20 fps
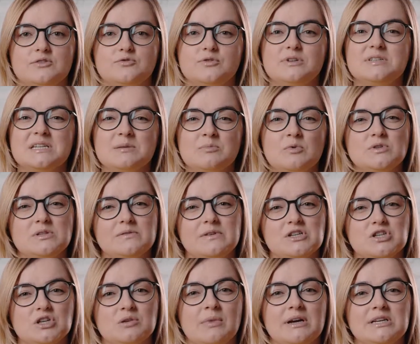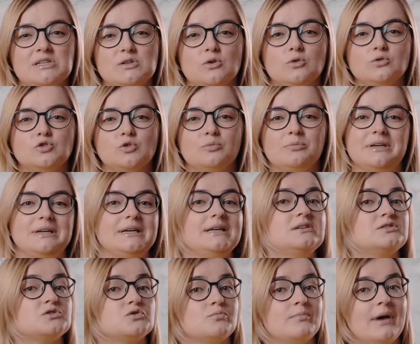Intrinsic motivation might also be
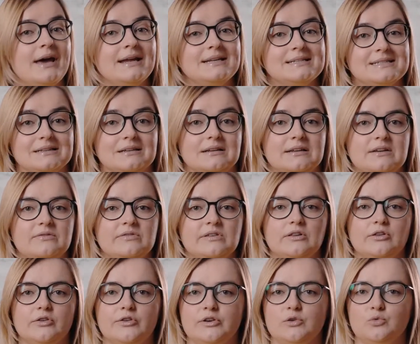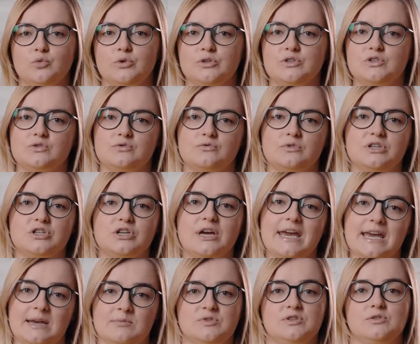instrumental if the learner wants to reach
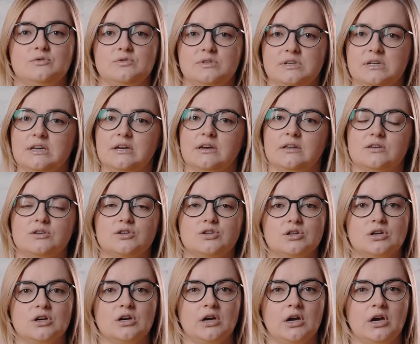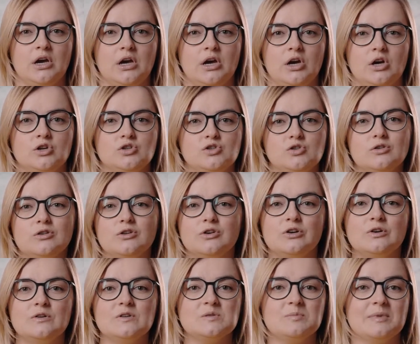aims using English. Two
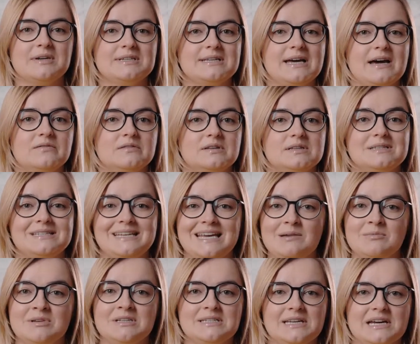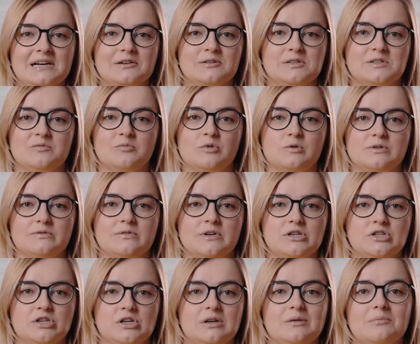learners might have the same integrative
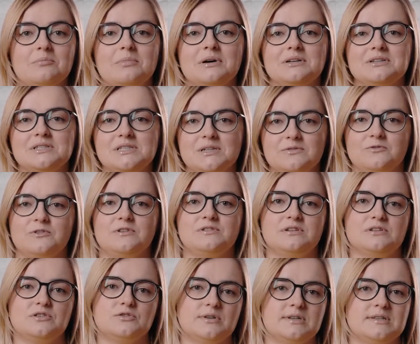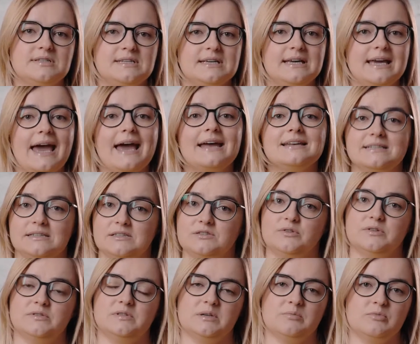motivation, but different intrinsic and
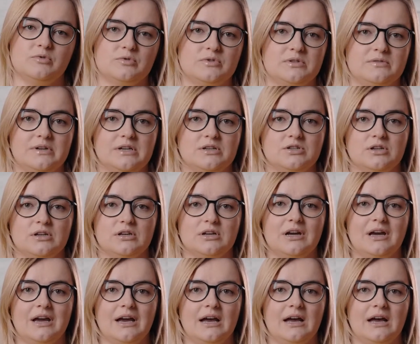extrinsic motivation.